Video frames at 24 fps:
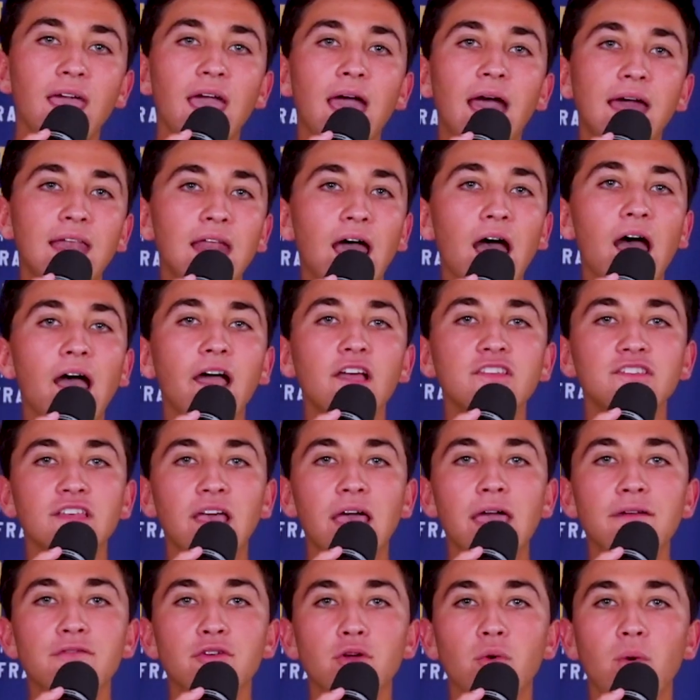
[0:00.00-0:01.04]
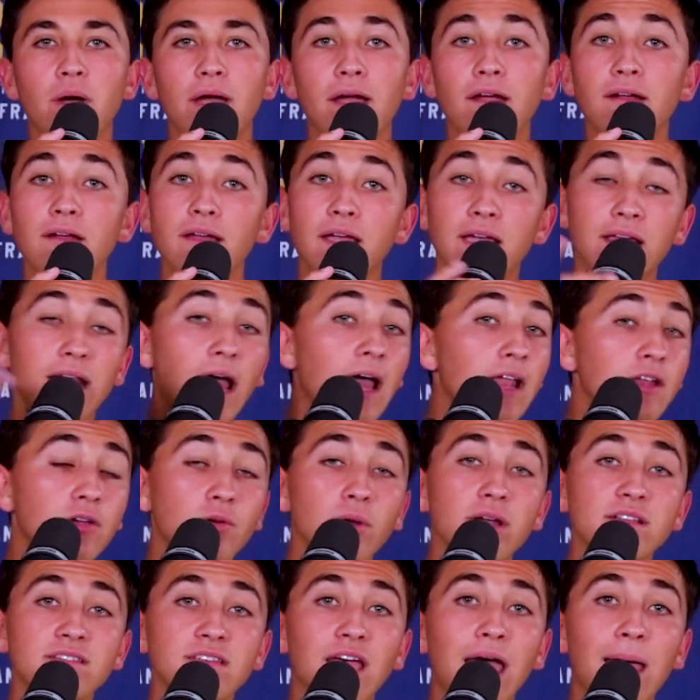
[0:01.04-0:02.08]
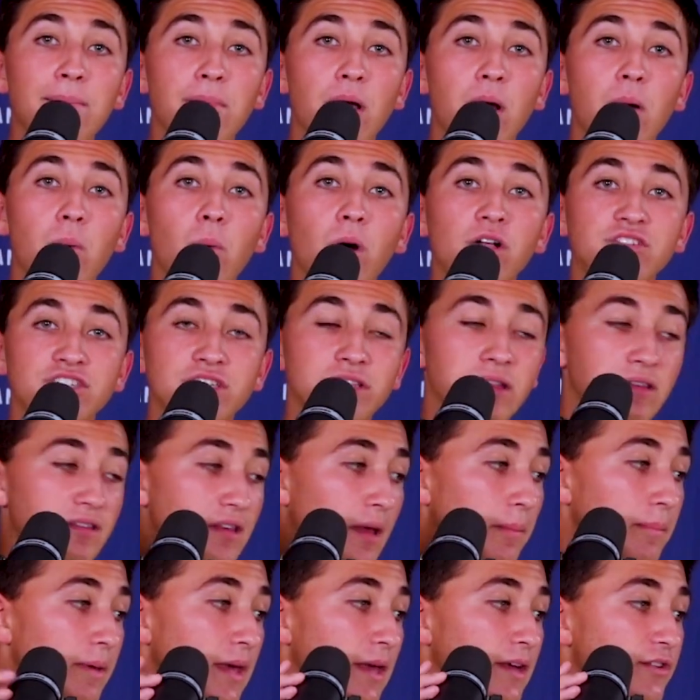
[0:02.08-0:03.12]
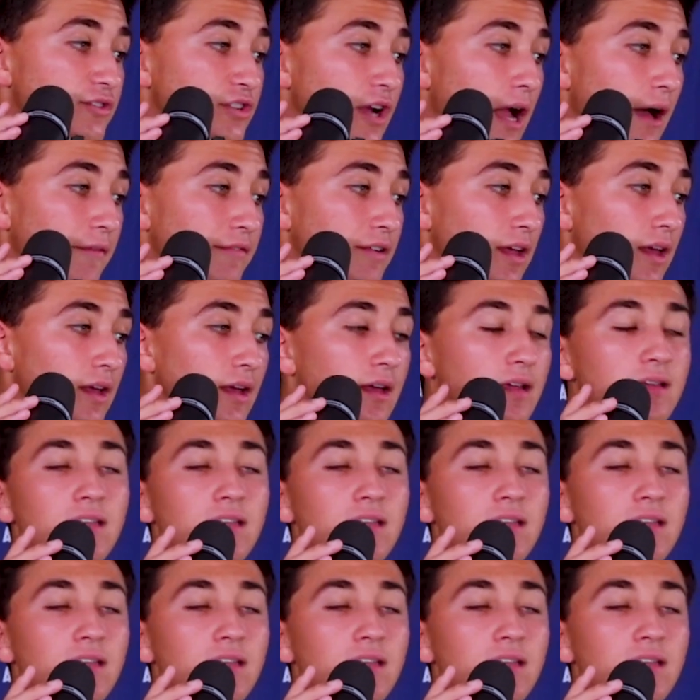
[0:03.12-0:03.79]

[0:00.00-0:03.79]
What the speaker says: had eyes everywhere, and I had a great time watching this NBA draft.